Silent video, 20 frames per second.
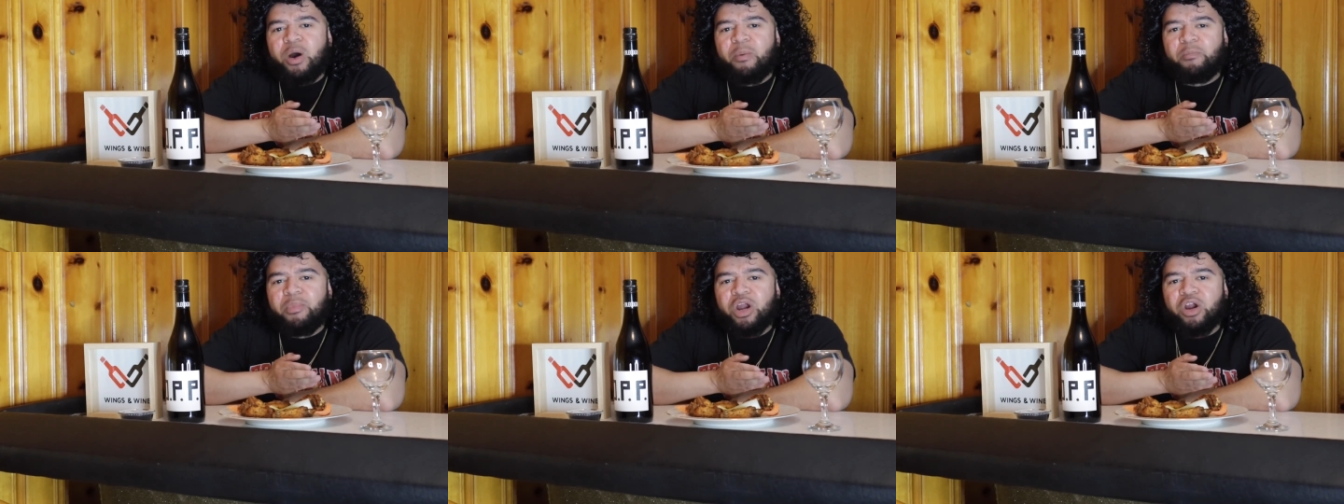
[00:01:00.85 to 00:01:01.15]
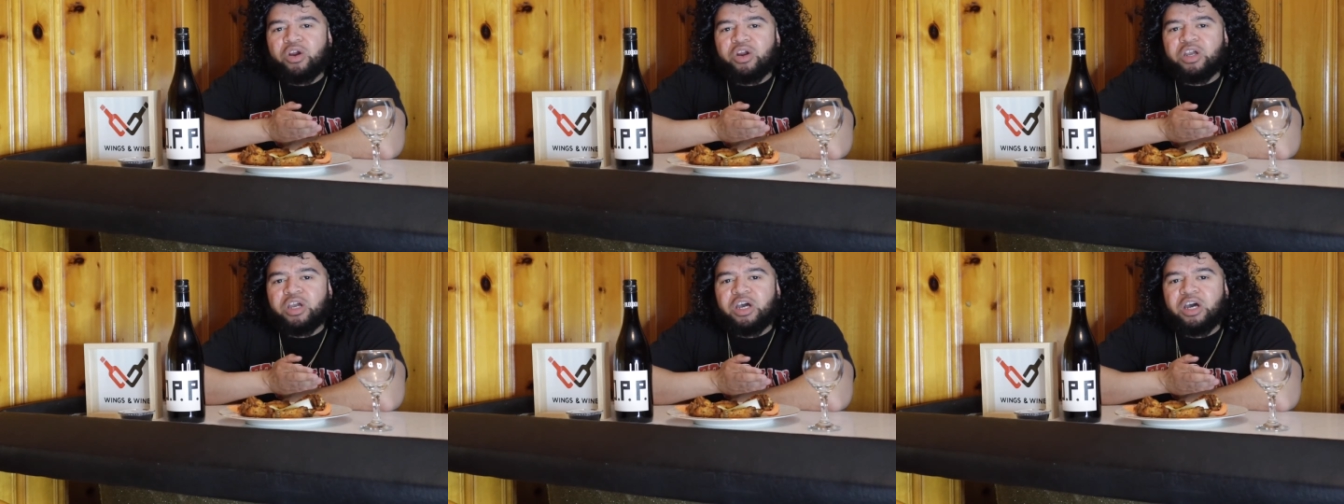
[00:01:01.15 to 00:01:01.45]

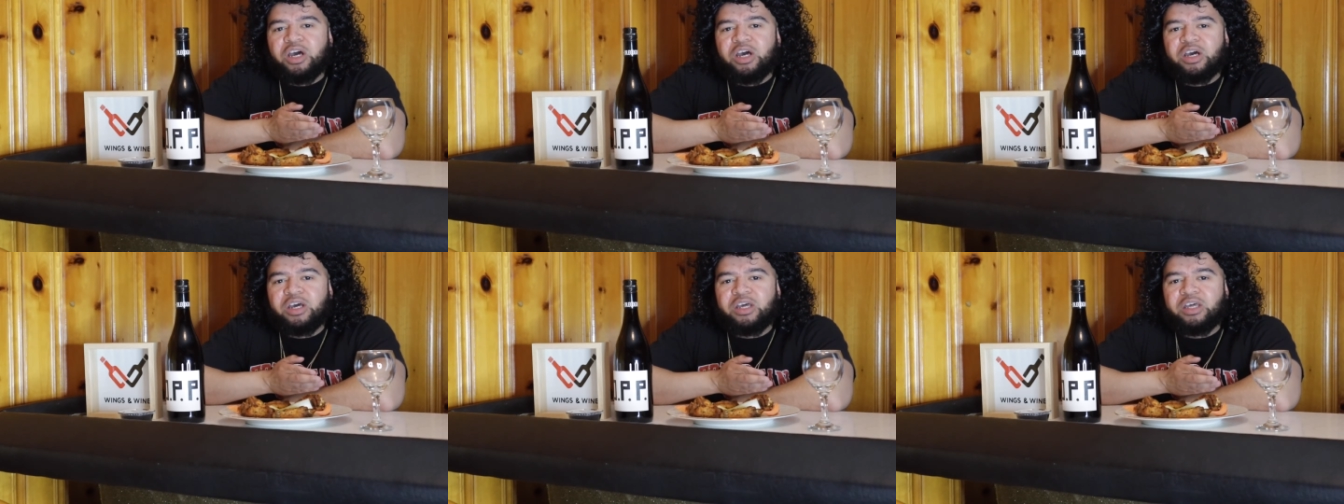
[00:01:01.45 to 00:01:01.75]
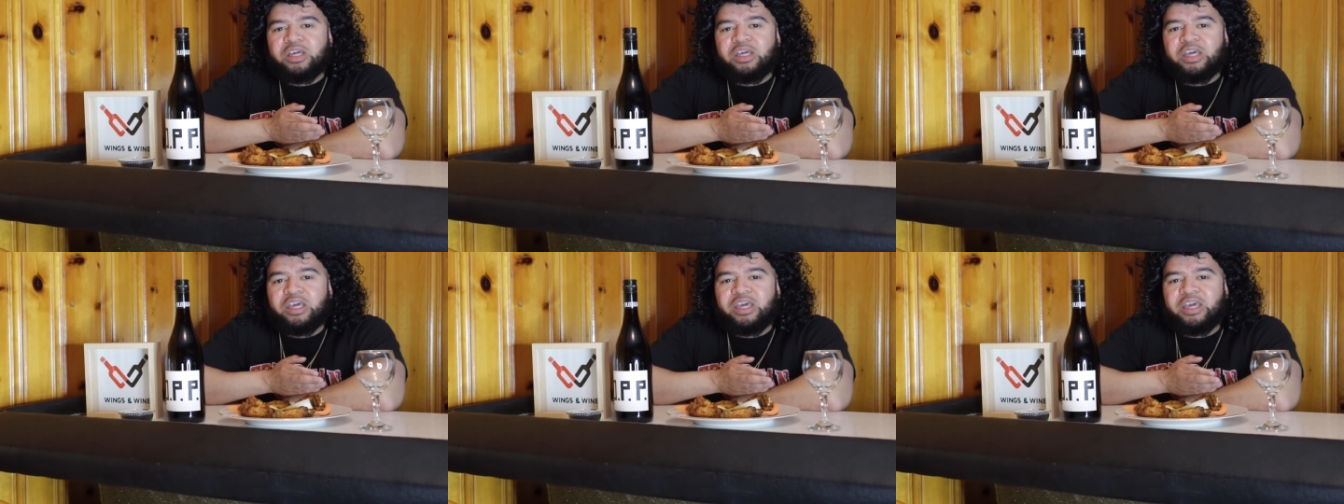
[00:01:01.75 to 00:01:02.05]
America,
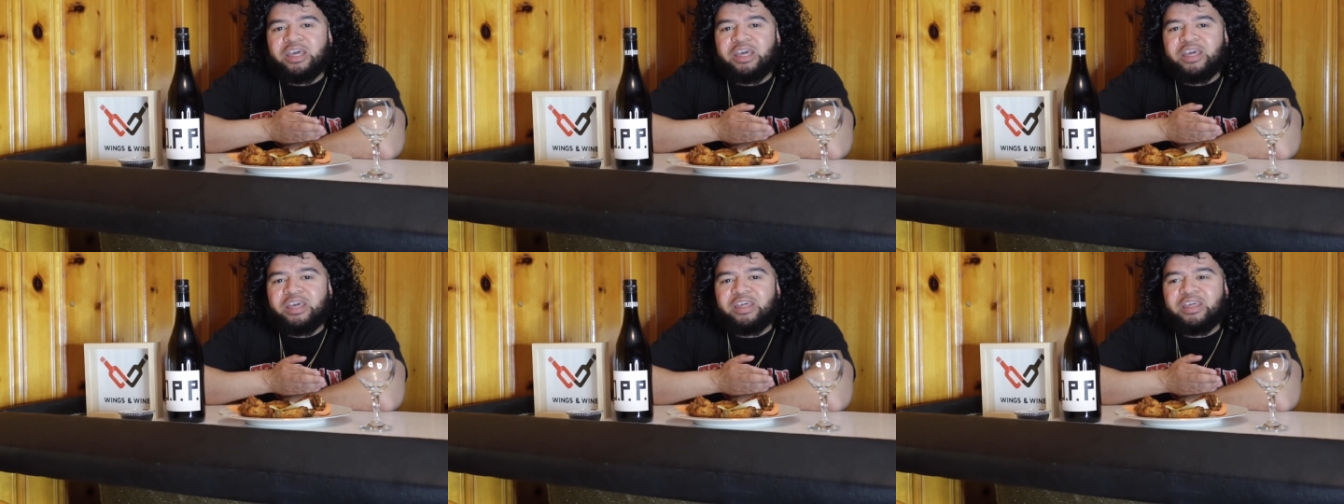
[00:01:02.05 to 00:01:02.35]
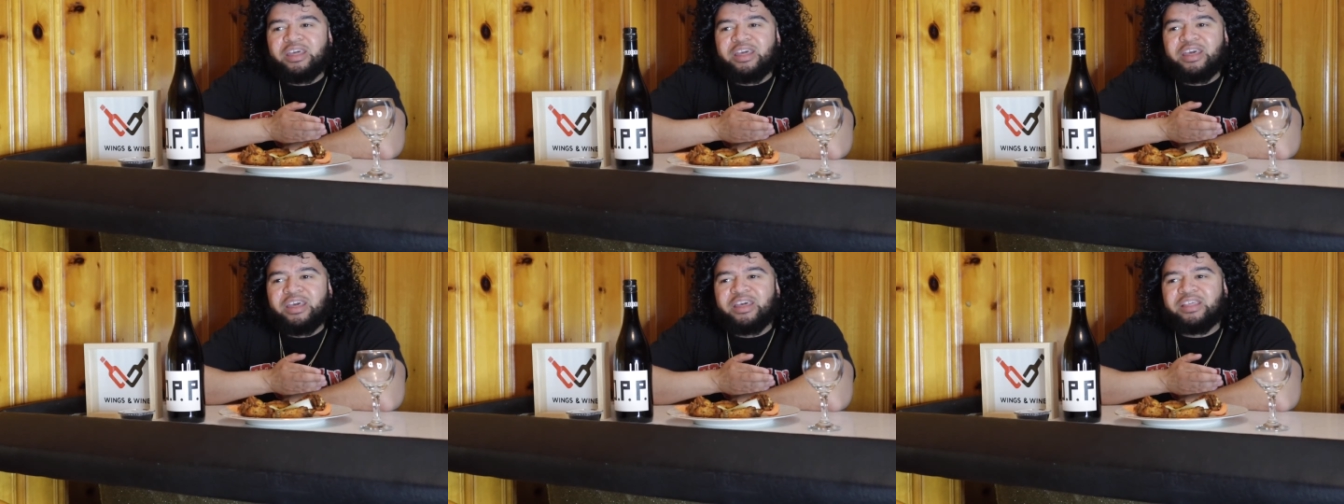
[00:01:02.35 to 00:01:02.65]

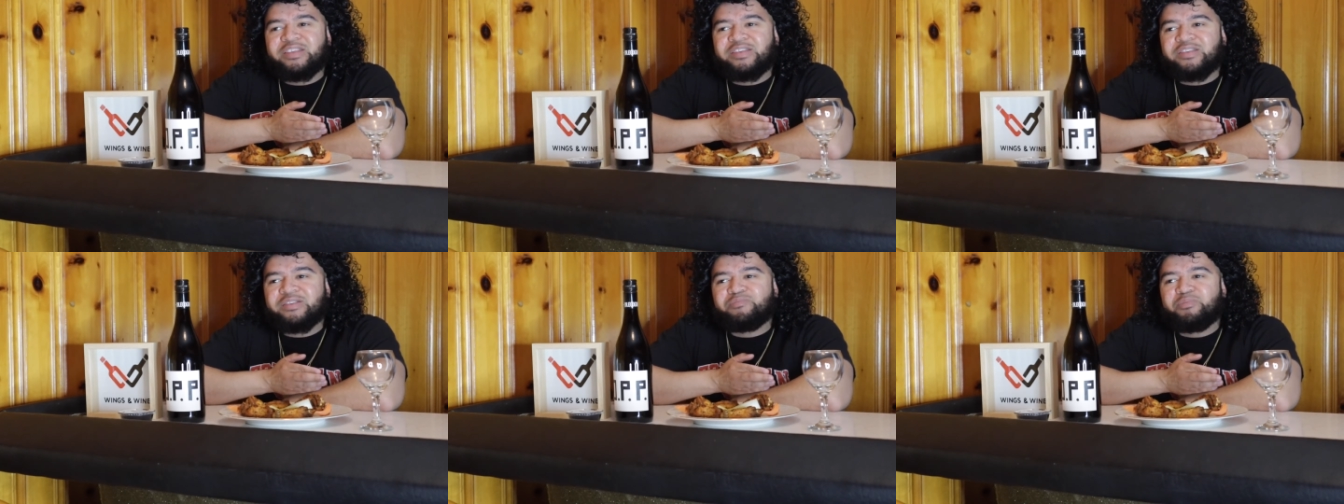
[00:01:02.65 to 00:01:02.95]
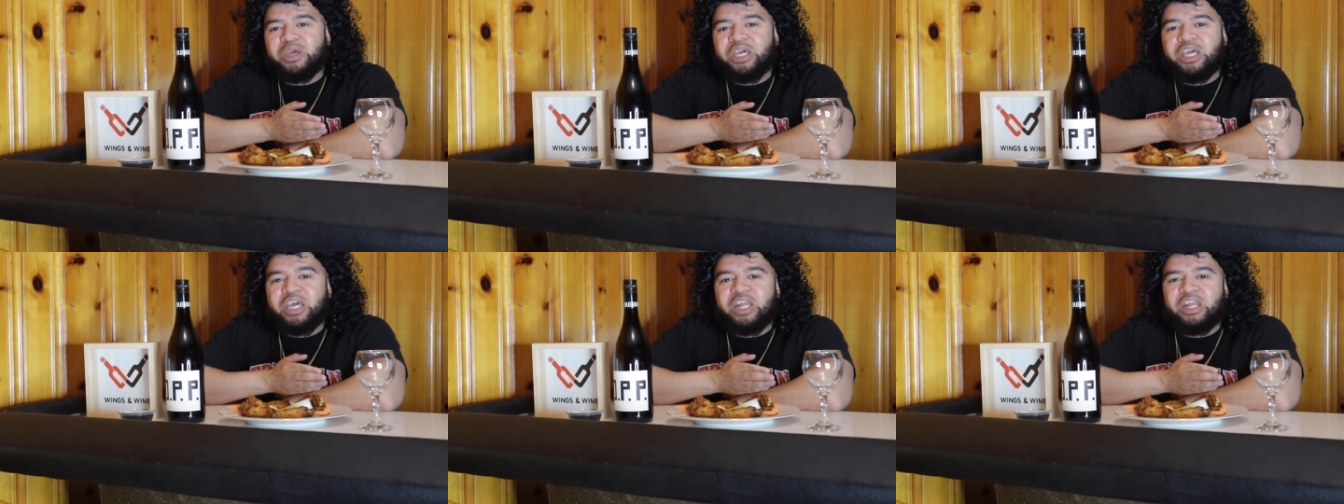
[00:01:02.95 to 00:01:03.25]
it's
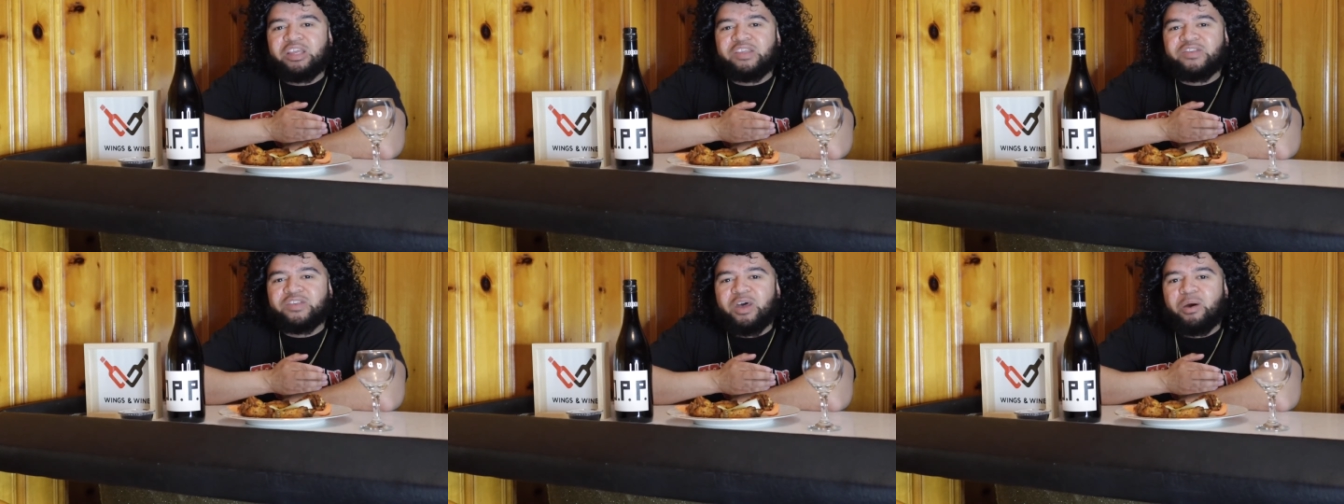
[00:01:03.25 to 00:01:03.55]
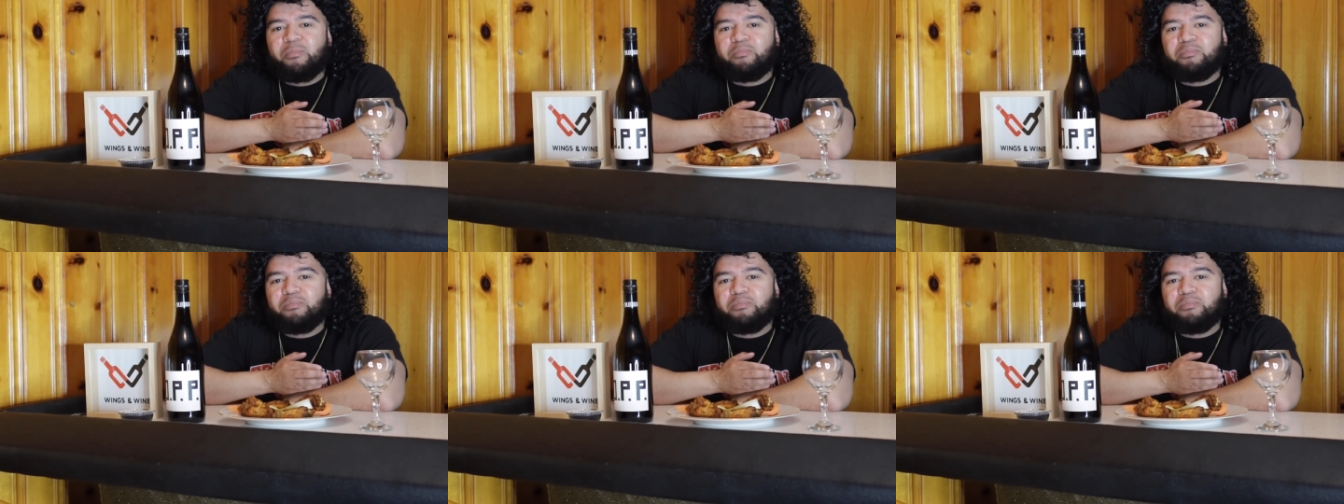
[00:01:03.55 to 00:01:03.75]
been getting some